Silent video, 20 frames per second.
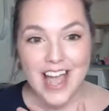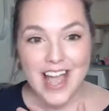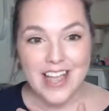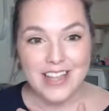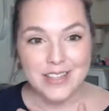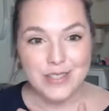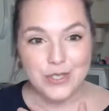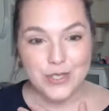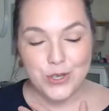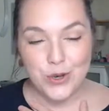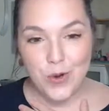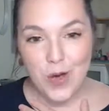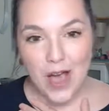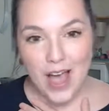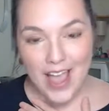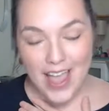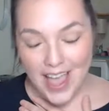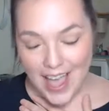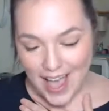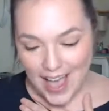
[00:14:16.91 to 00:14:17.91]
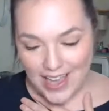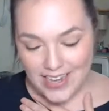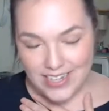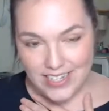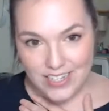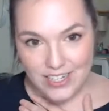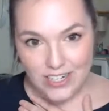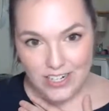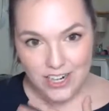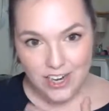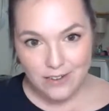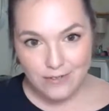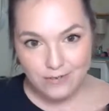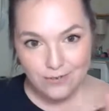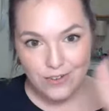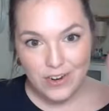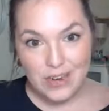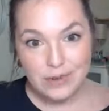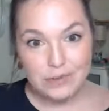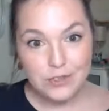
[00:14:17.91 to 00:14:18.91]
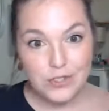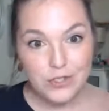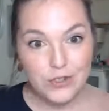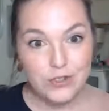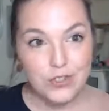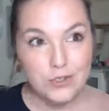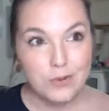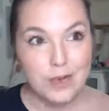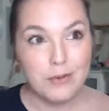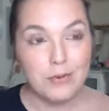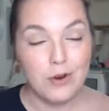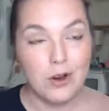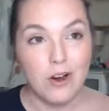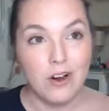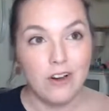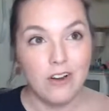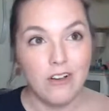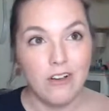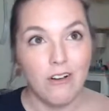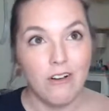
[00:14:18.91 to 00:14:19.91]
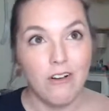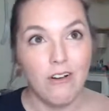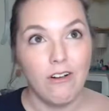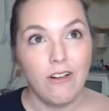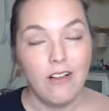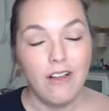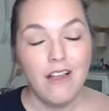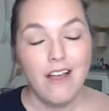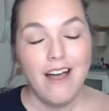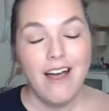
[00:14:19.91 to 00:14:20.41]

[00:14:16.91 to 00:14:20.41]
And so I had here a framed newspaper article